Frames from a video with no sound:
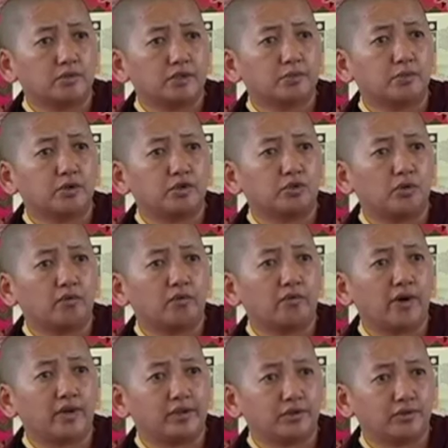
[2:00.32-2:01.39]
spiritual
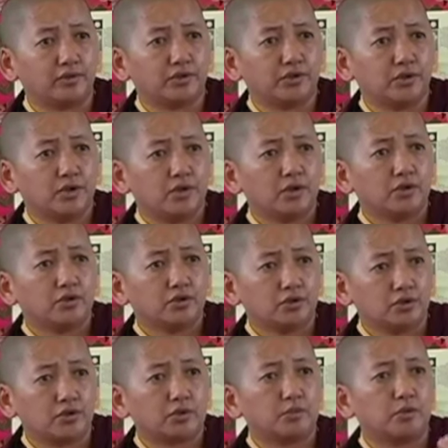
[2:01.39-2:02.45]
friends. So
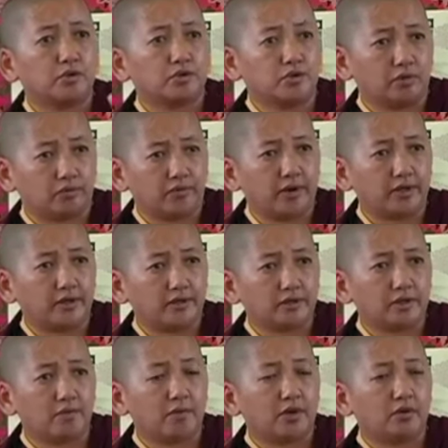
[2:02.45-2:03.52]
the spiritual friend,
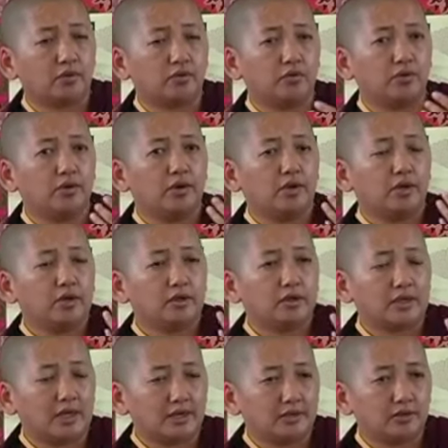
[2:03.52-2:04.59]
someone who
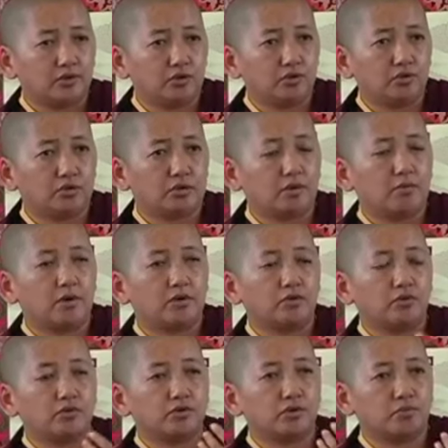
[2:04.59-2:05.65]
guides you, someone
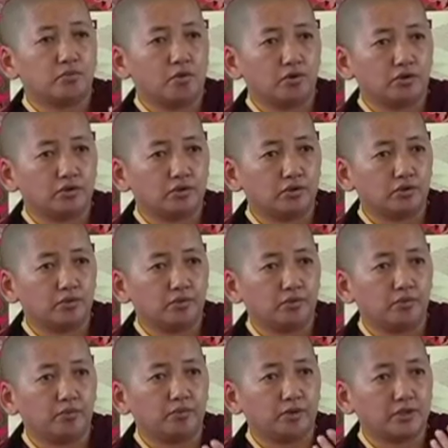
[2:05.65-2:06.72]
who supports you,
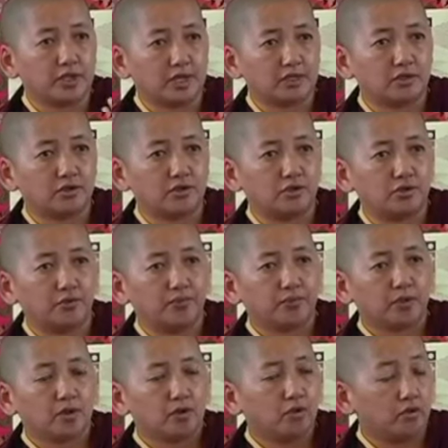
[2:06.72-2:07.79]
who protects you,
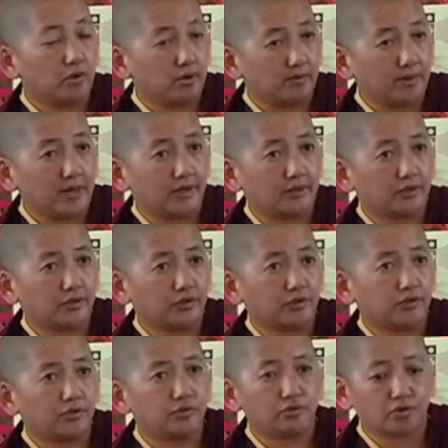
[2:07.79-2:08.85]
who reminds
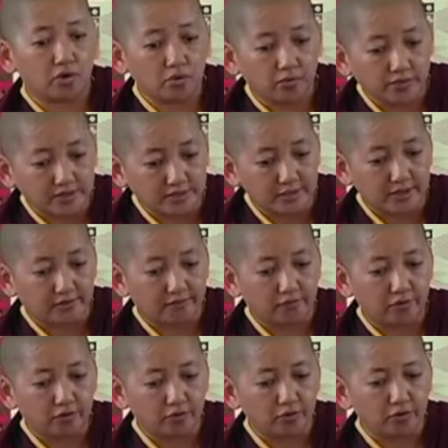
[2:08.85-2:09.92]
you, who's always there
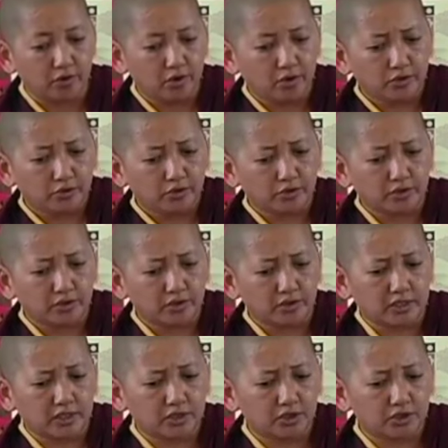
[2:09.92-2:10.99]
for you. So the
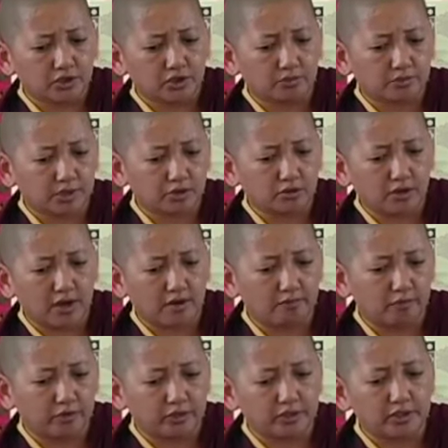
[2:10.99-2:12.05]
relationship that you
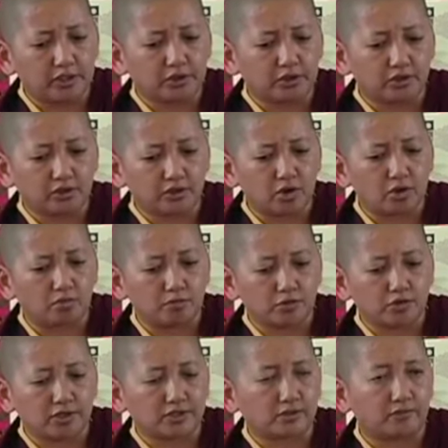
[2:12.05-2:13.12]
have with a teacher is
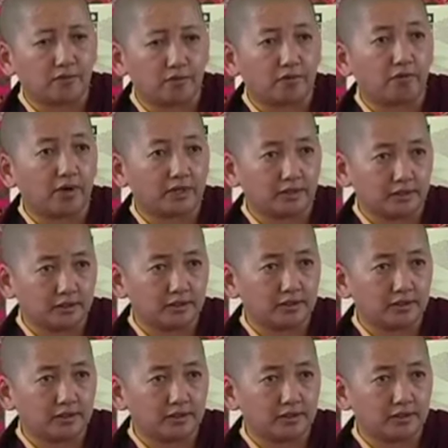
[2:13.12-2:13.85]
almost as of a friend,